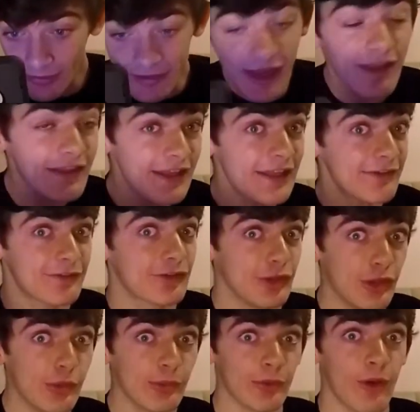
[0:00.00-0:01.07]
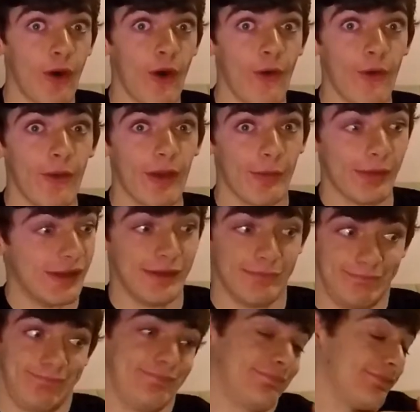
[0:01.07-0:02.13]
yeah, the kid's cute and all. I mean,